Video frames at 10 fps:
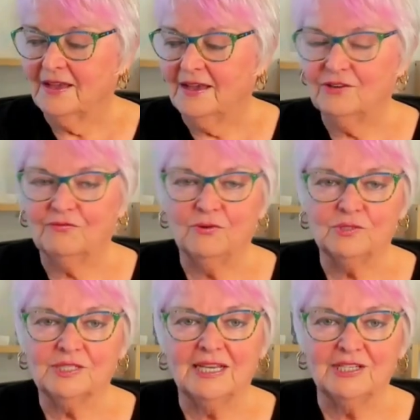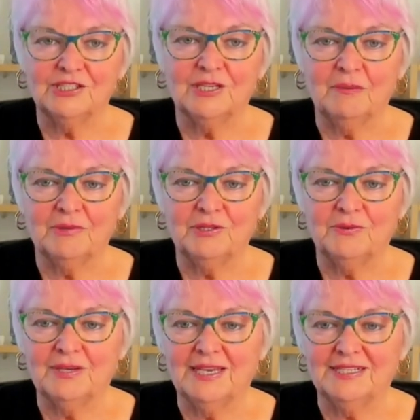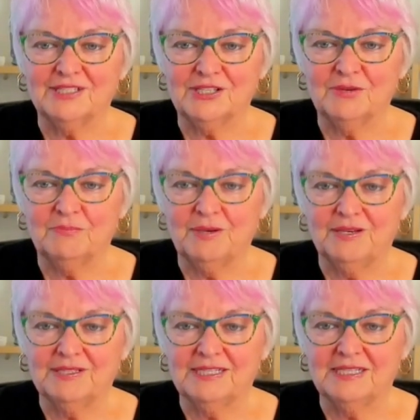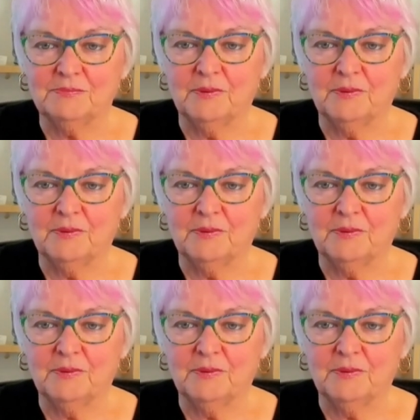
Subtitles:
I look forward to catching up with you again soon, Pisces.